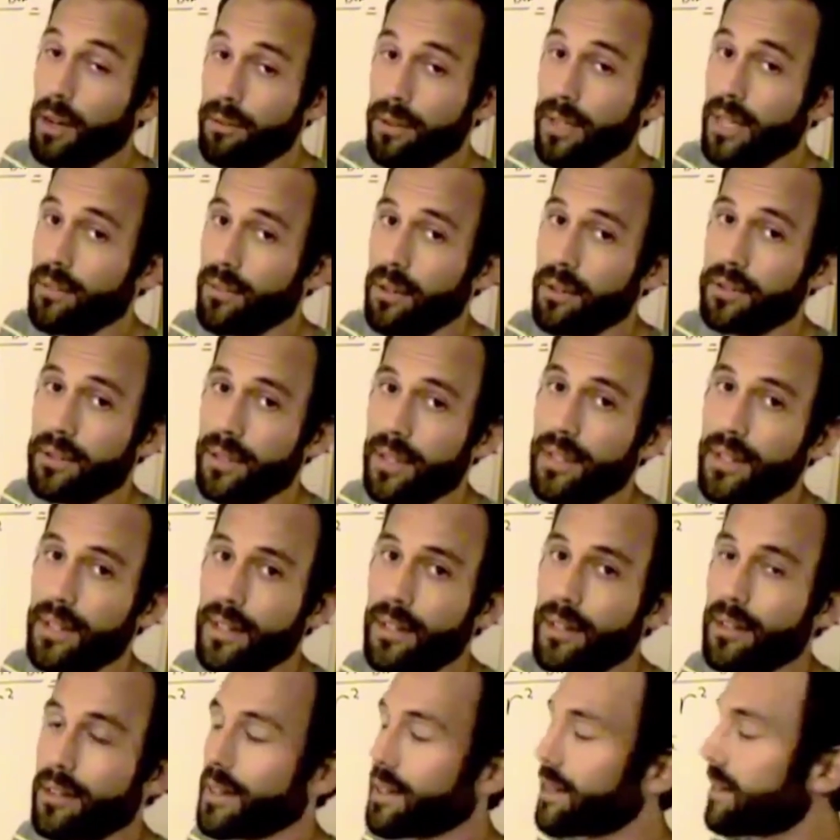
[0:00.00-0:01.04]
why we have alternating
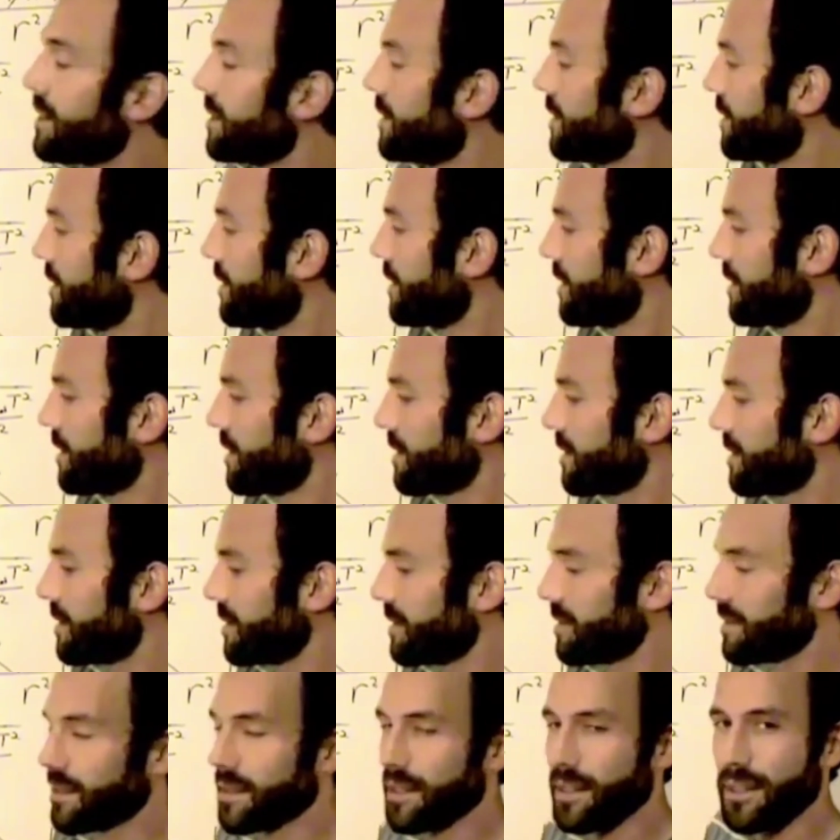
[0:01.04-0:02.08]
current,
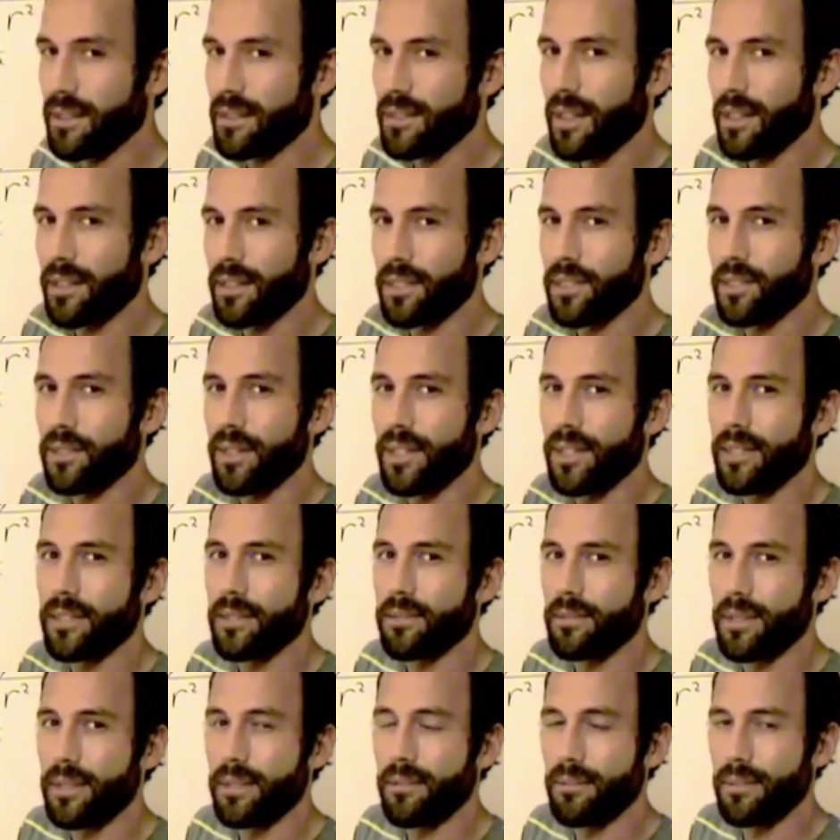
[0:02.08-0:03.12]
and it's kind of strange
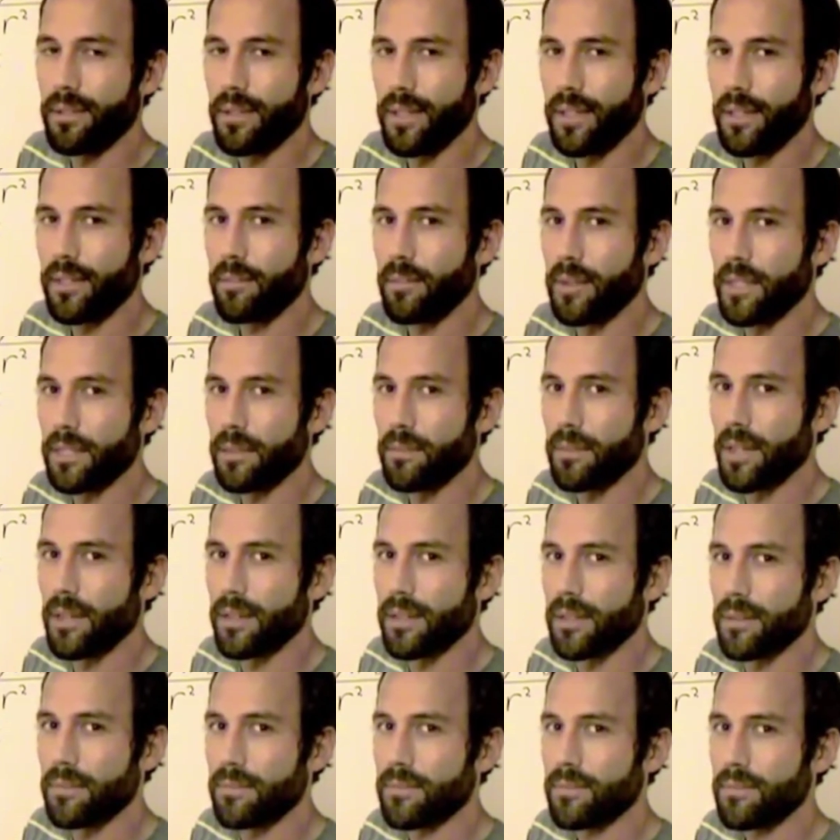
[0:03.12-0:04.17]
that we don't really hear much about
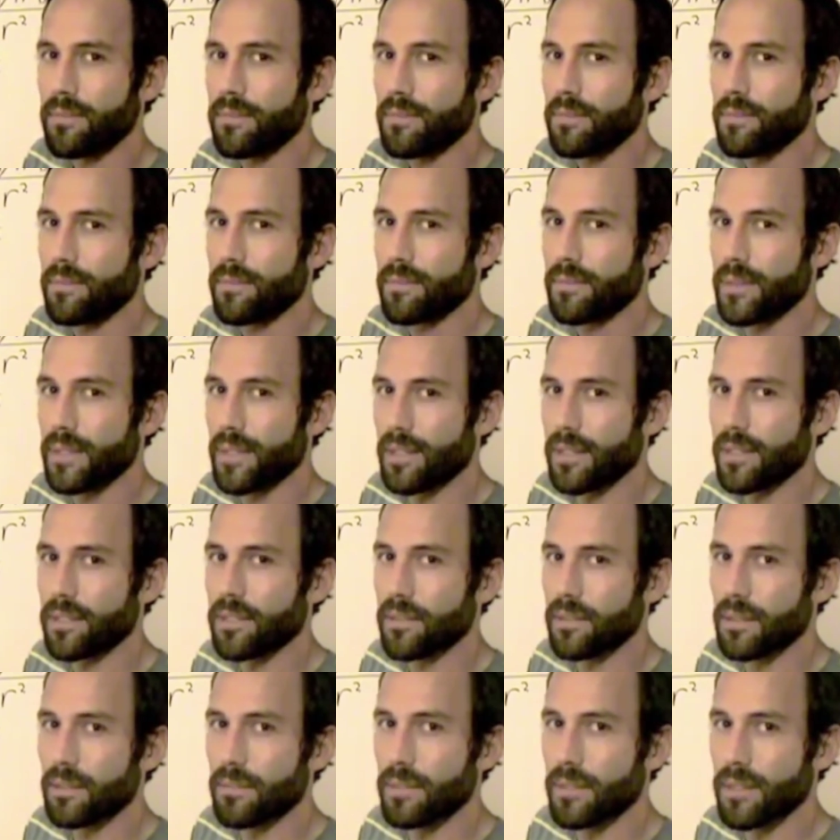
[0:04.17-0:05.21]
him in our
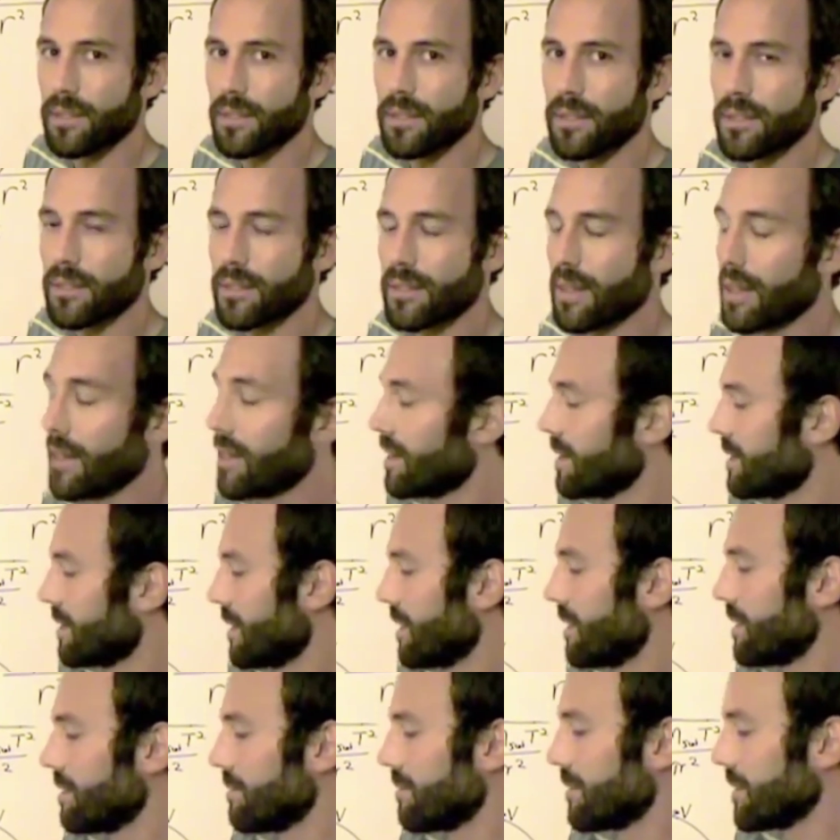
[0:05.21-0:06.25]
history books.
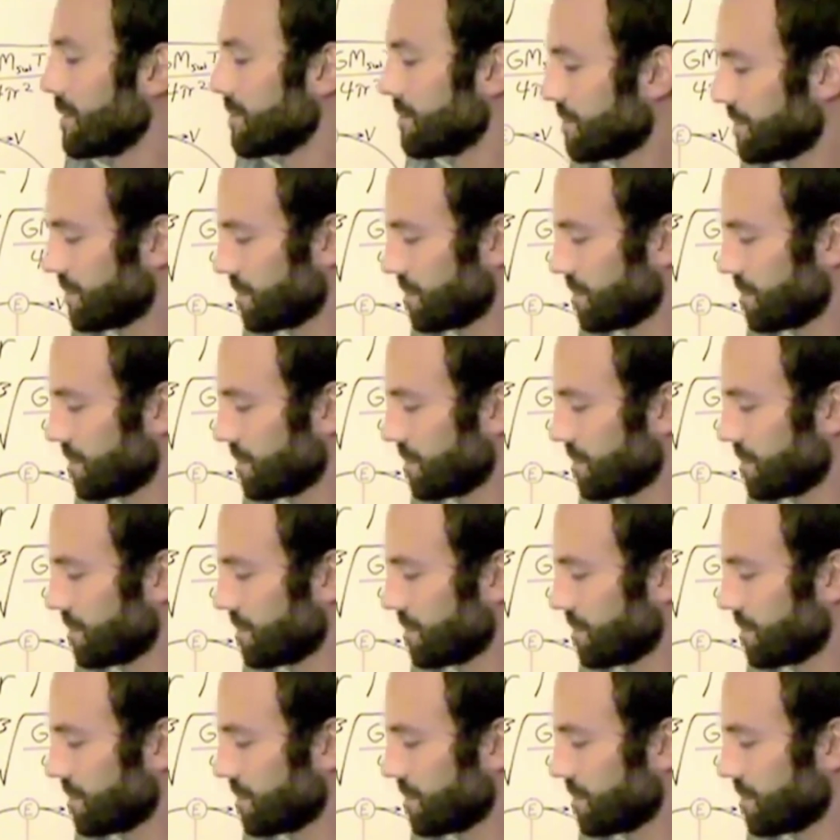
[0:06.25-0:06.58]
Anyway,